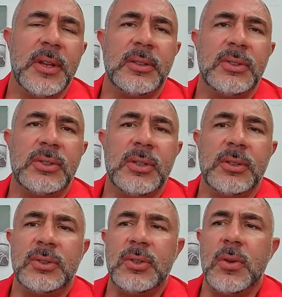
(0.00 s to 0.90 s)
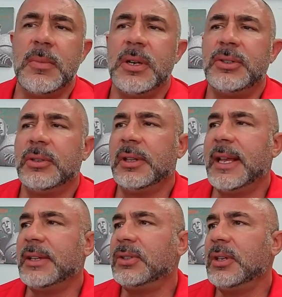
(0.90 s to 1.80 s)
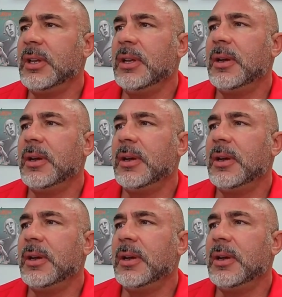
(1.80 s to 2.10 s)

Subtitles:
There's so much less